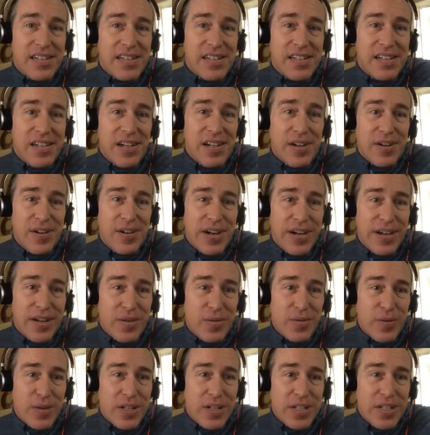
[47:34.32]
All right,
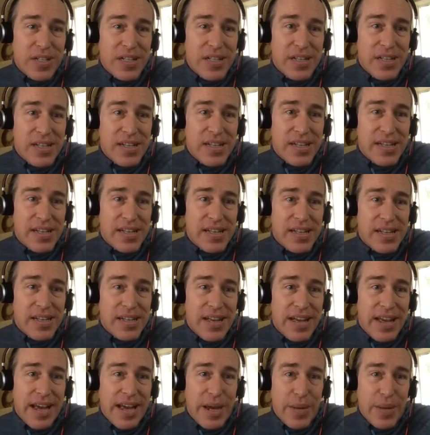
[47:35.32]
well,
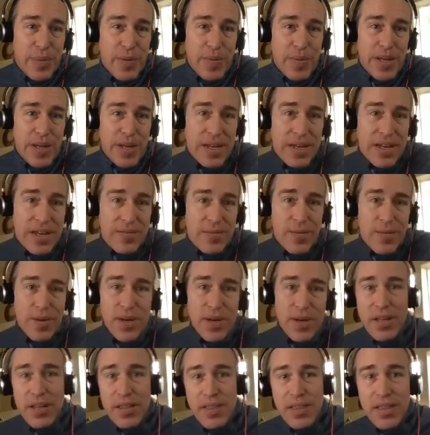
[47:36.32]
happy Monday,
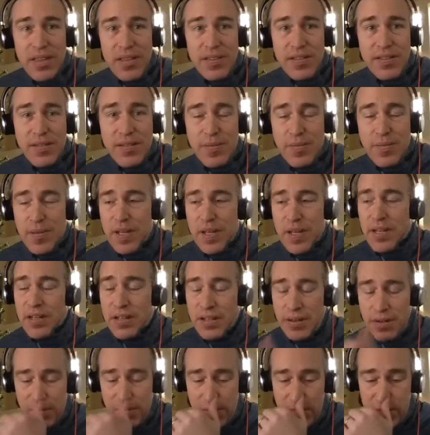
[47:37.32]
everybody. This
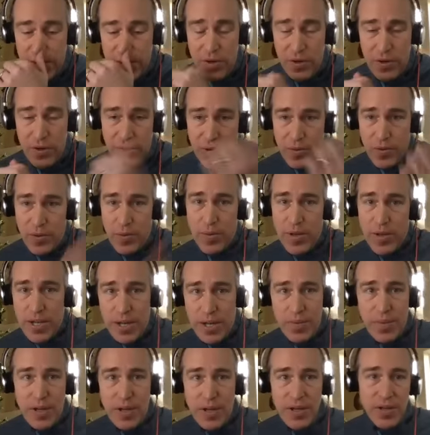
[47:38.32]
meeting recording will be
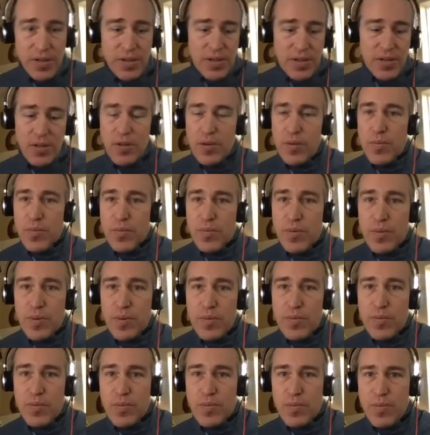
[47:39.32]
up on YouTube
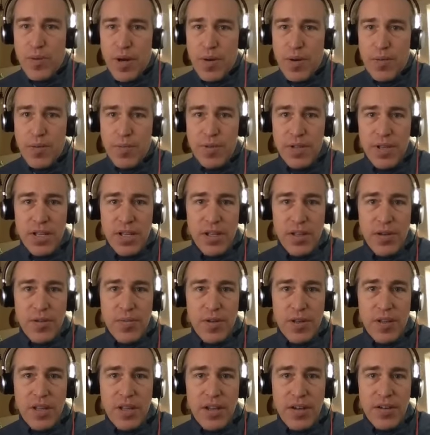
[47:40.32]
probably a little
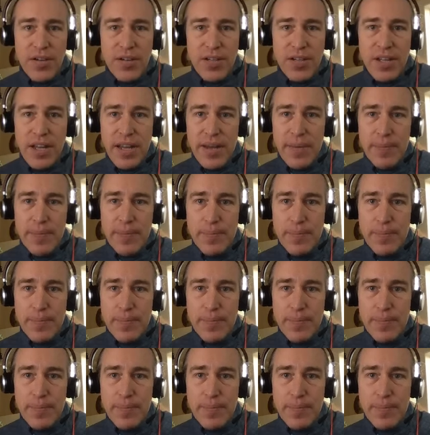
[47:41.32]
bit later today.